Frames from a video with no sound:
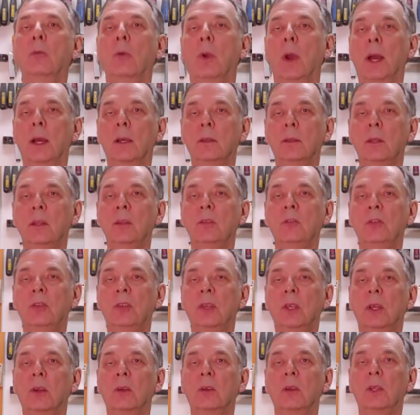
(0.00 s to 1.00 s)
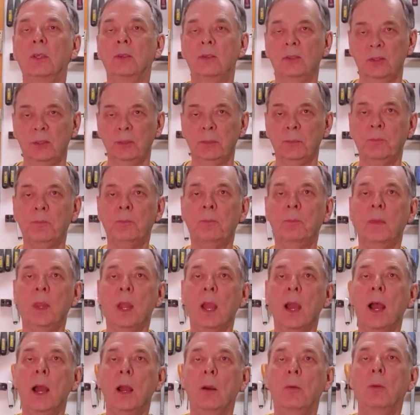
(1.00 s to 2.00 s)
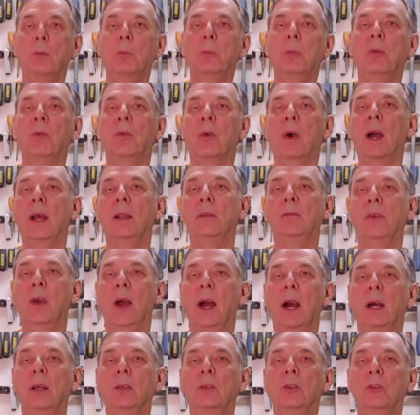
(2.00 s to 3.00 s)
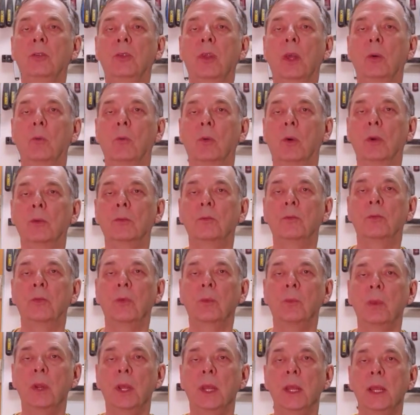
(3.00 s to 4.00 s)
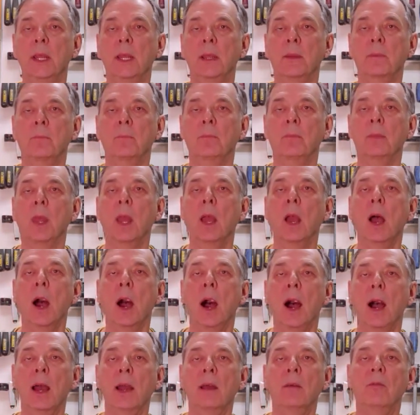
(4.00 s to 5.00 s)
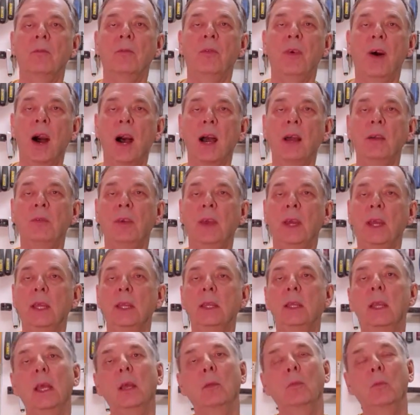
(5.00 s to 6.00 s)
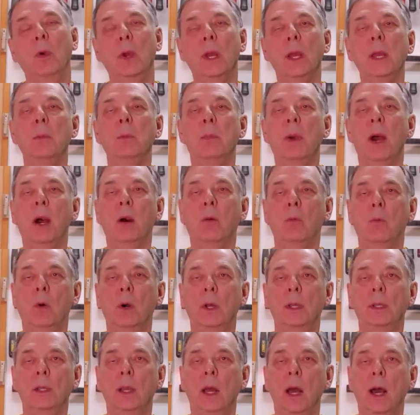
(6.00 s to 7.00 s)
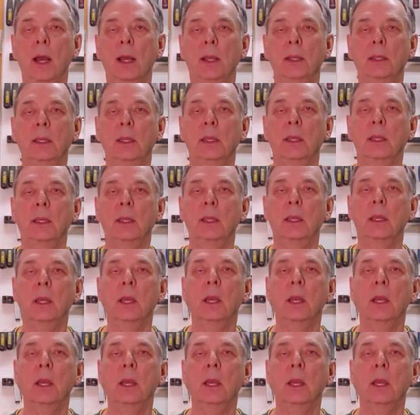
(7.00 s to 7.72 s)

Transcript: Throughout this series, I will provide values that work for me. I am 5'8" and weigh about 190.